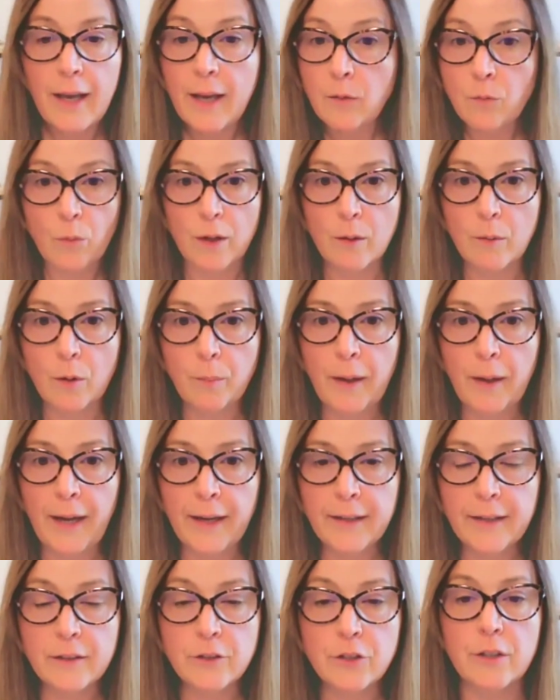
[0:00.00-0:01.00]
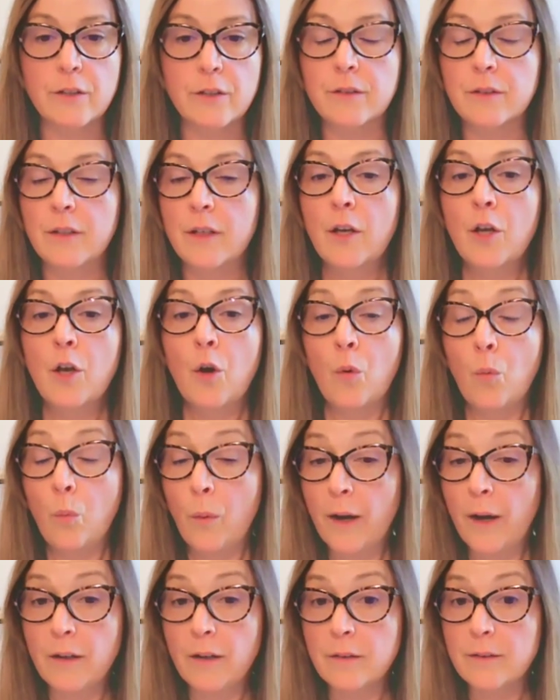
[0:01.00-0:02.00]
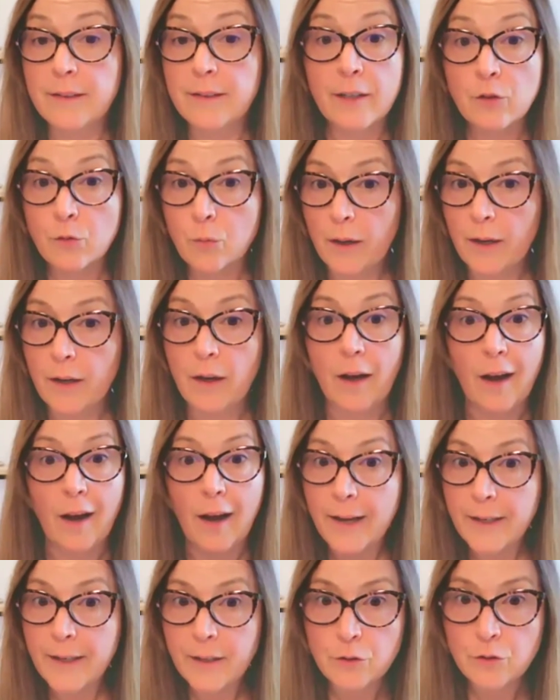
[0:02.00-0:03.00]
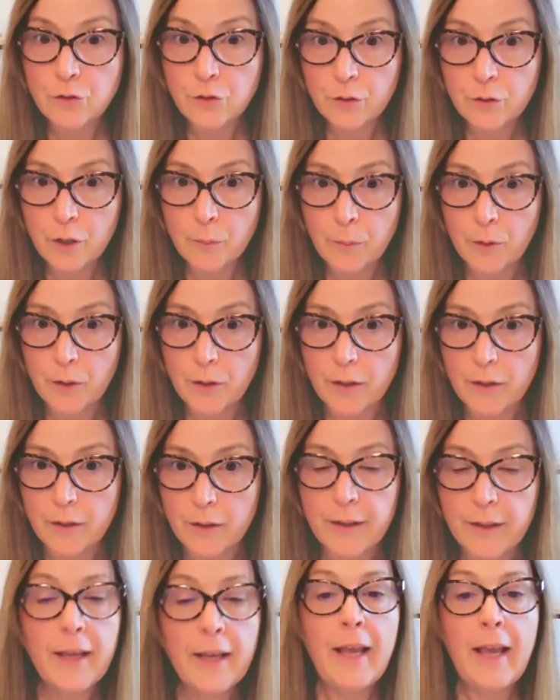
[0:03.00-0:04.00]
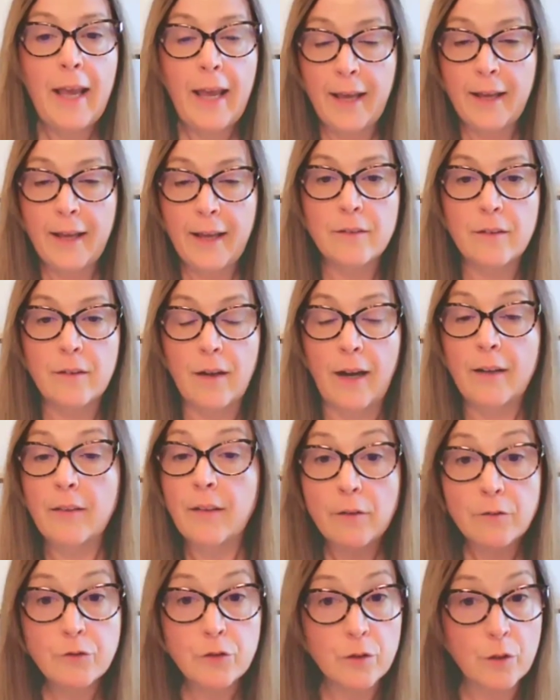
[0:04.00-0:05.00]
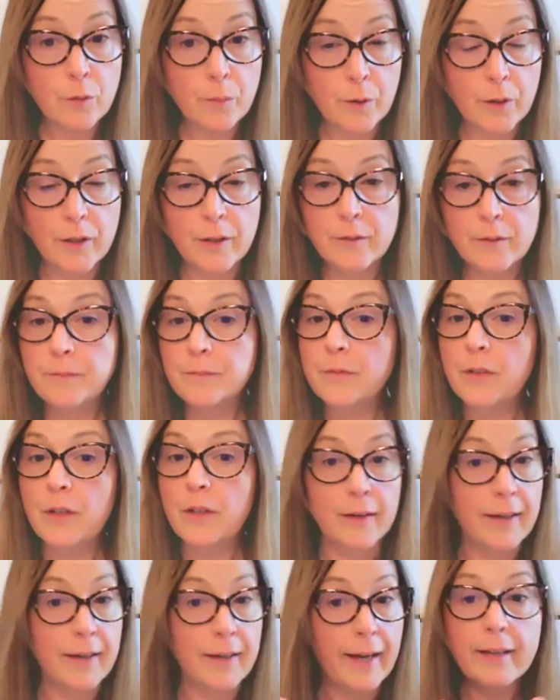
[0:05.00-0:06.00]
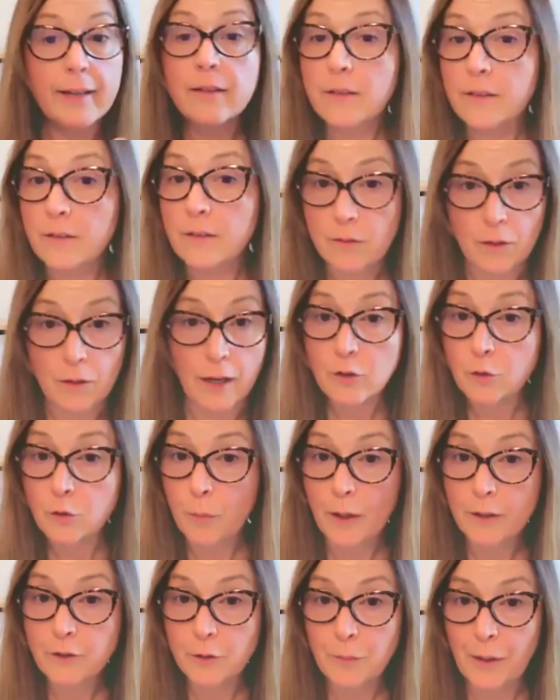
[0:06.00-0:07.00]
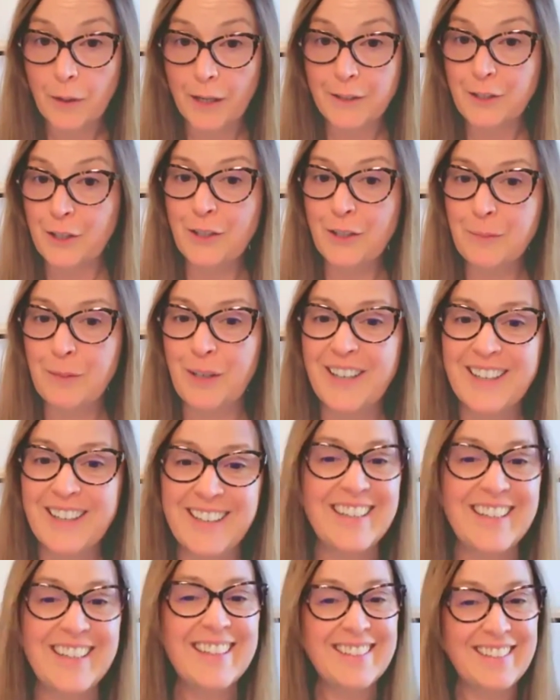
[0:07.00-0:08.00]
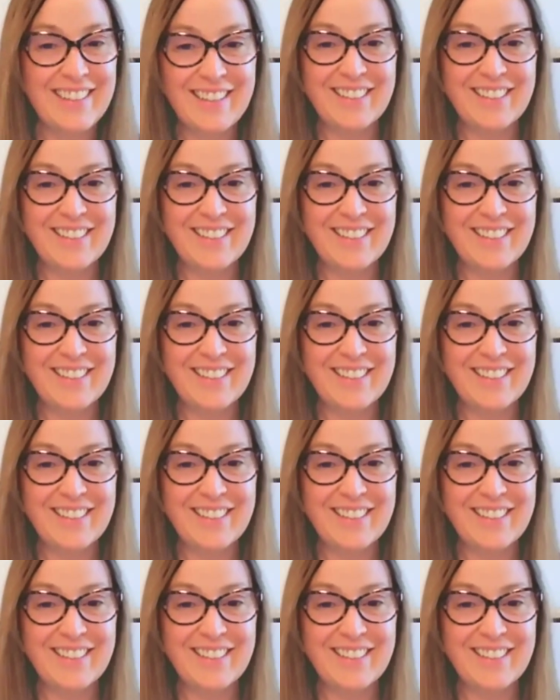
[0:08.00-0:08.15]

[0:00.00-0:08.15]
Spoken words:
And what about packages? Well, guess what? I use Tutorbird and I love Tutorbird. Again, it's not sponsored by Tutorbird.